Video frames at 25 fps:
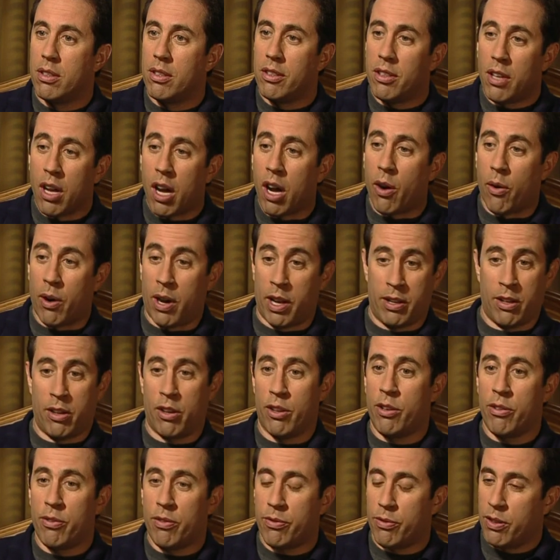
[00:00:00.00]
No, I know
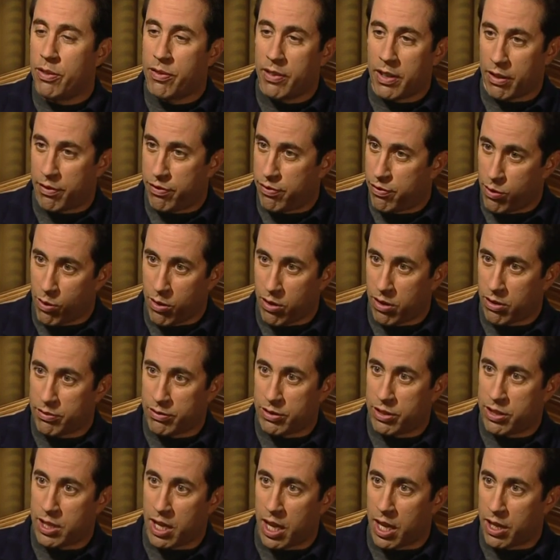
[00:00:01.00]
you've got 4
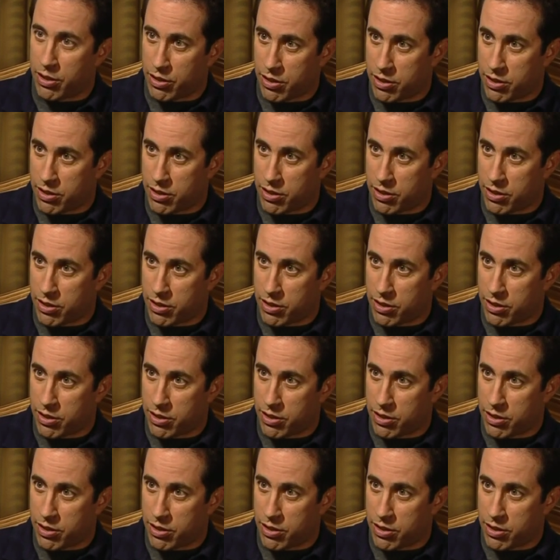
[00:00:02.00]
sons.